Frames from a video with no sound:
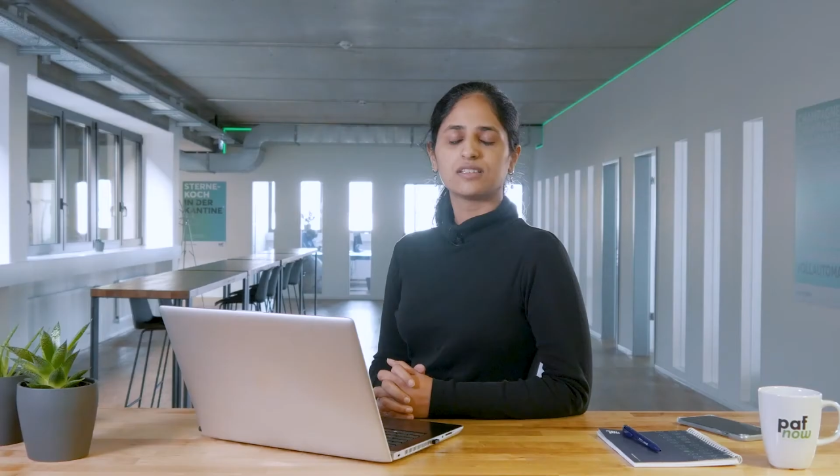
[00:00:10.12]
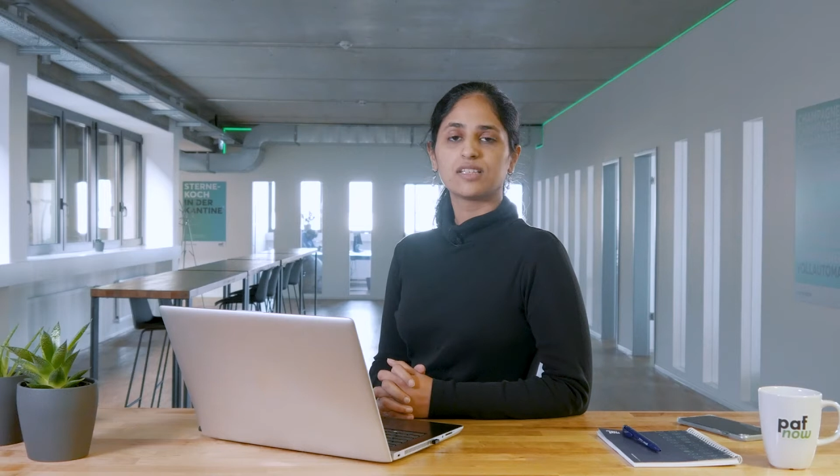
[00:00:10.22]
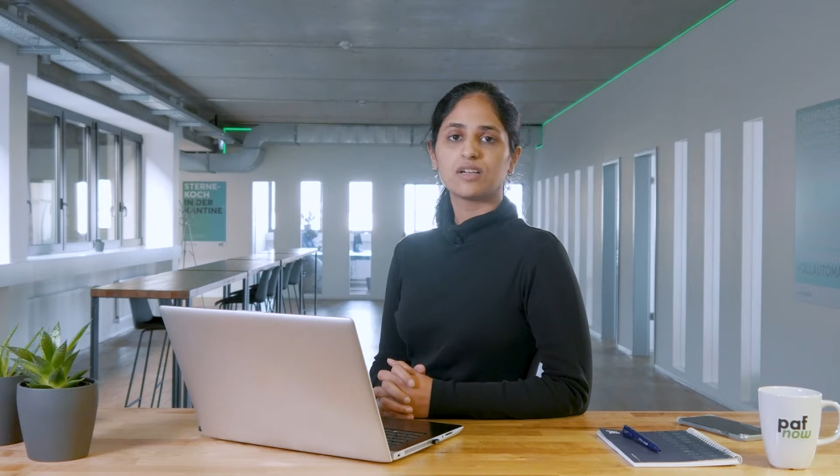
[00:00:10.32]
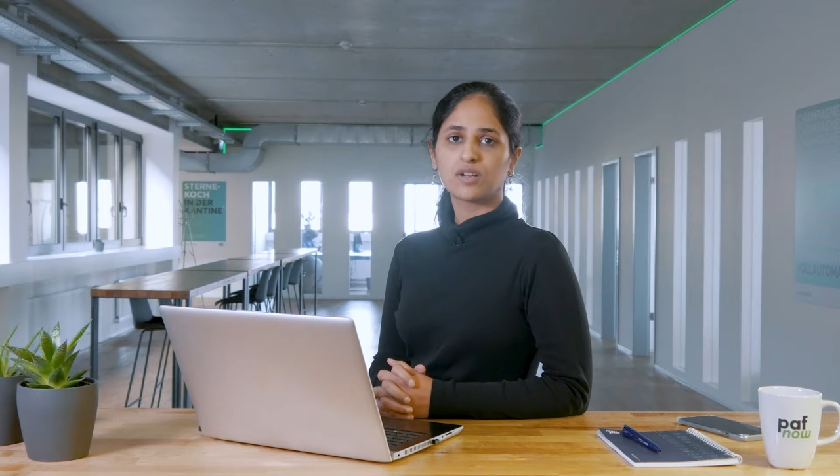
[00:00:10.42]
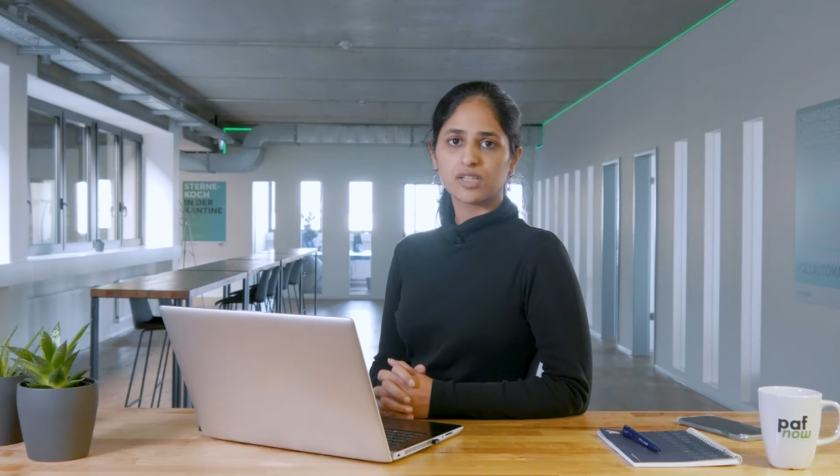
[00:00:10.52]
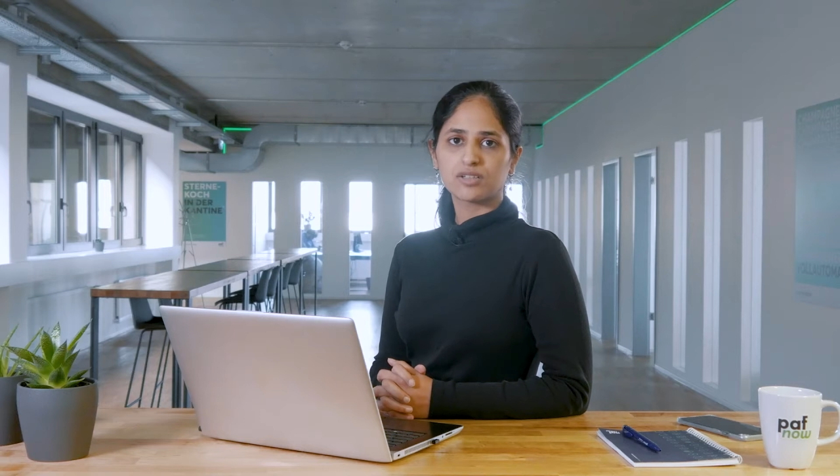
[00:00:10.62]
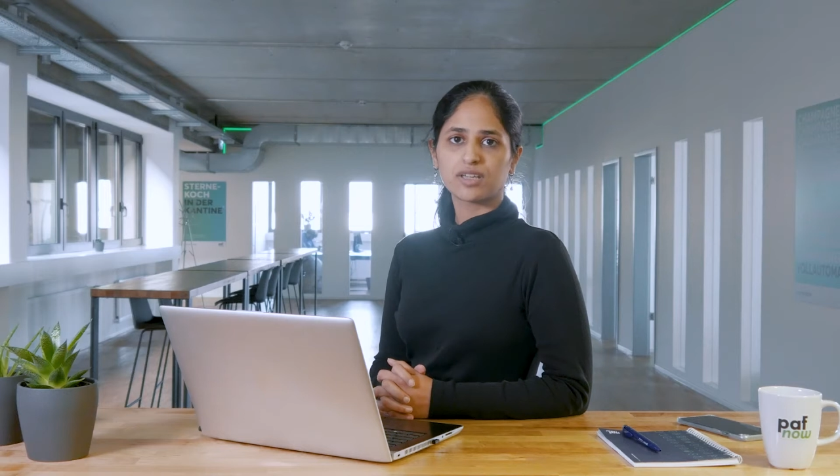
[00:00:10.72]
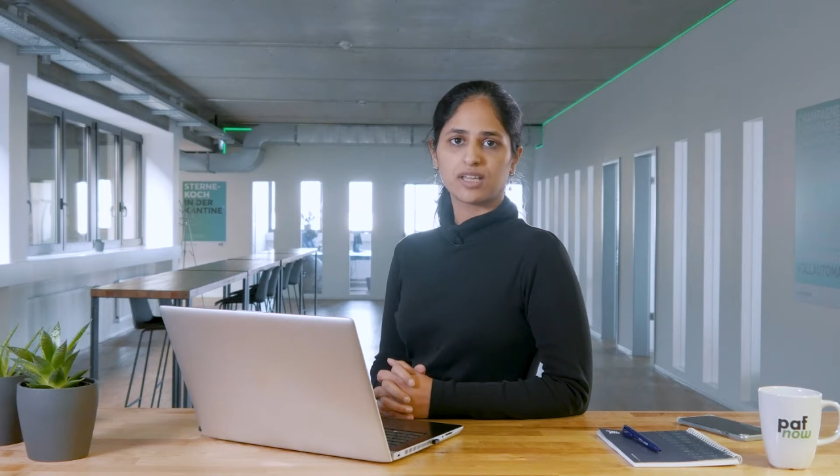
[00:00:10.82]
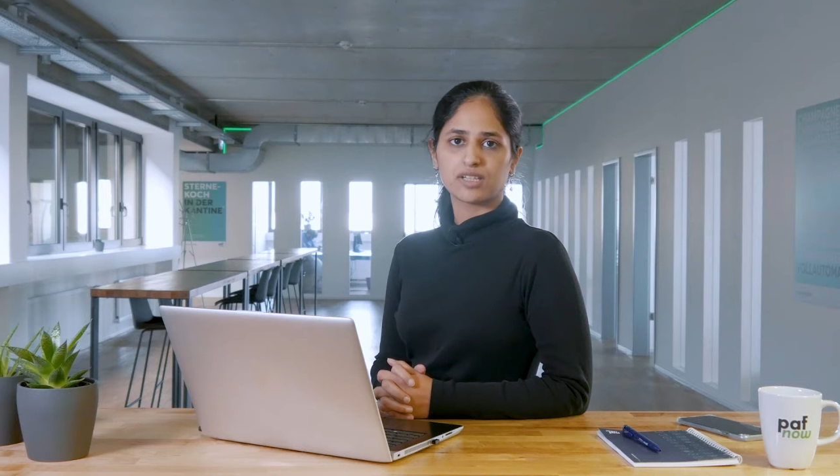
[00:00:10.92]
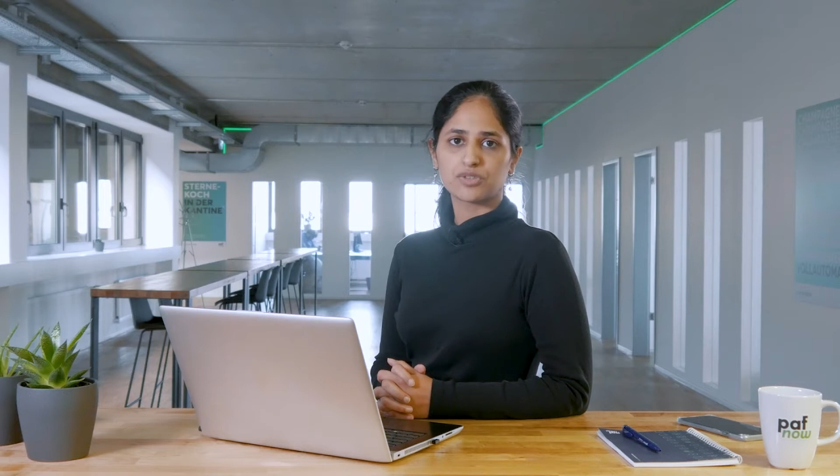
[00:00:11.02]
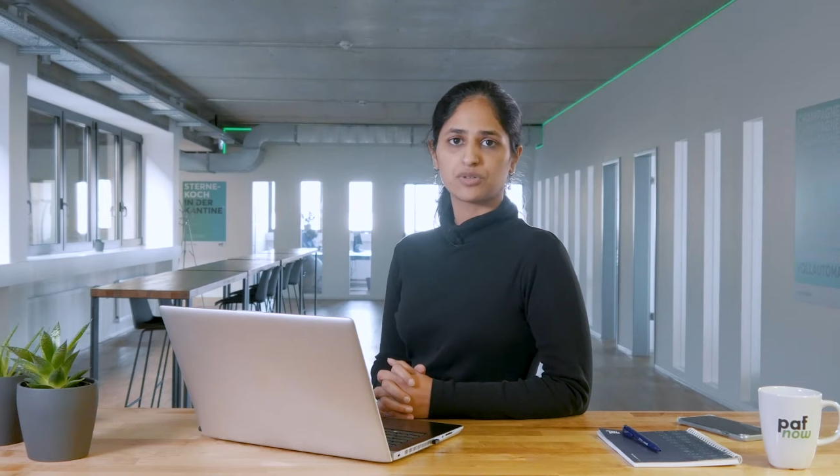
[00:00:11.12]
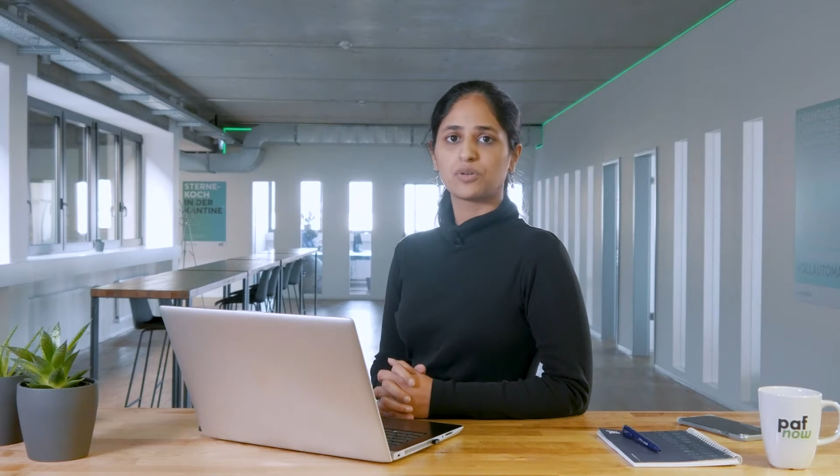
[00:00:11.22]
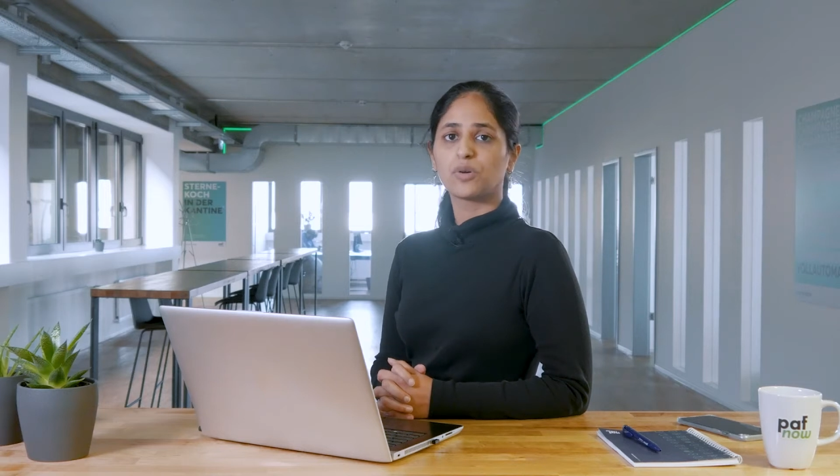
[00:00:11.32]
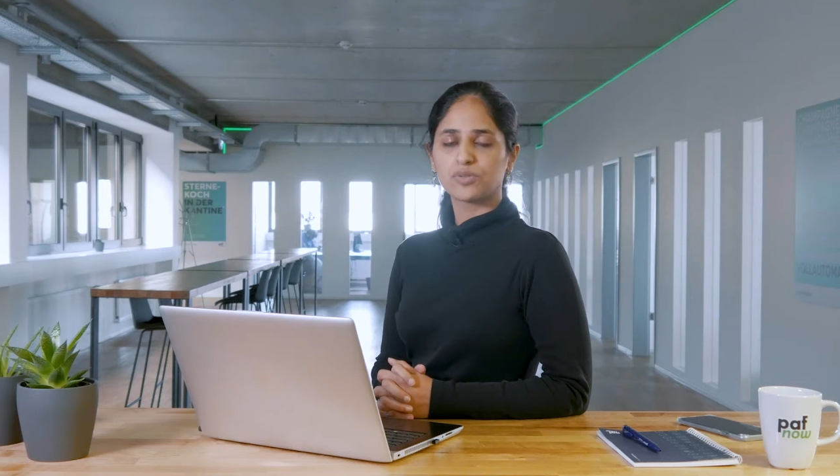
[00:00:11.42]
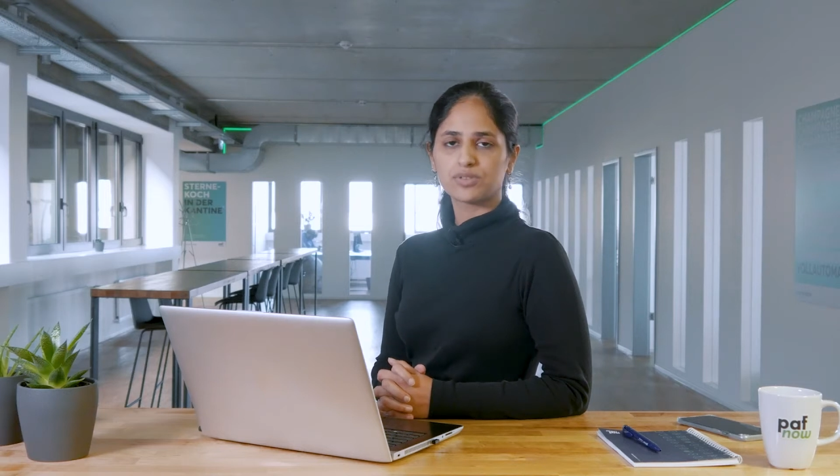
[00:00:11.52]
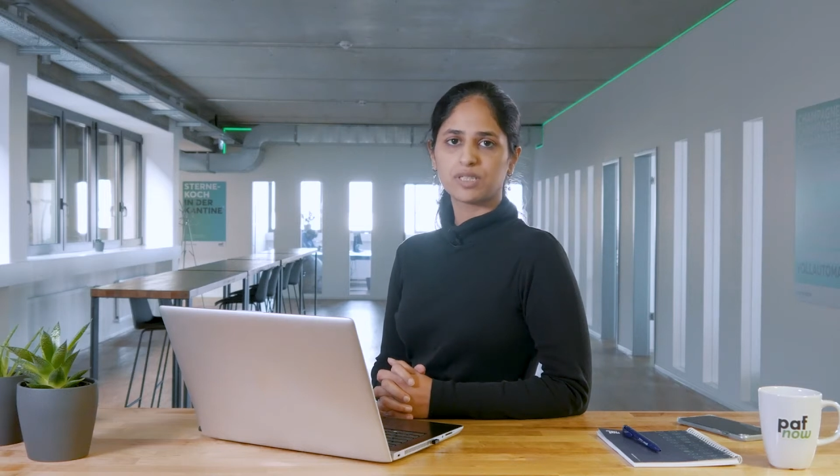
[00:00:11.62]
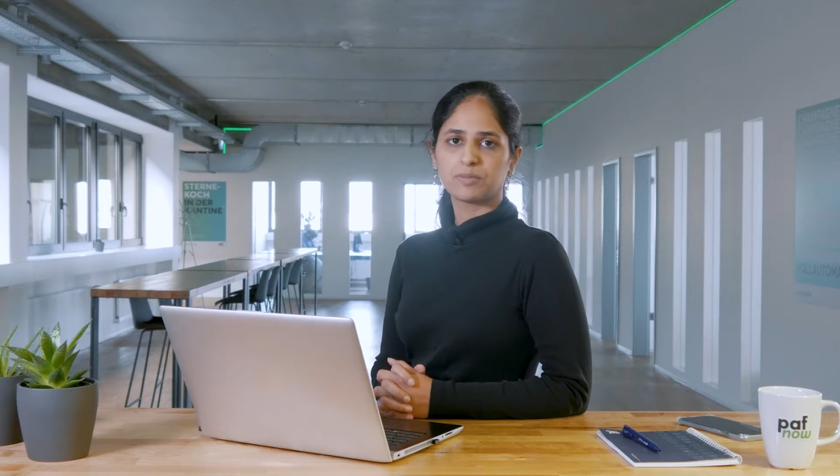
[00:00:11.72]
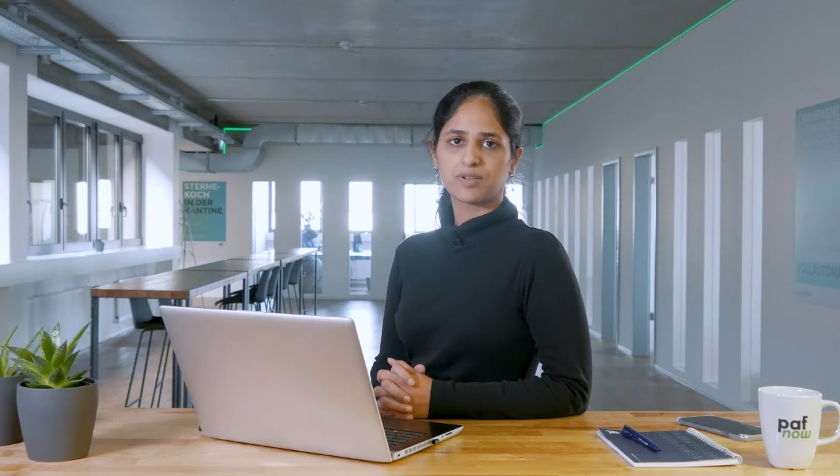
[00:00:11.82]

The order-to-cash or O2C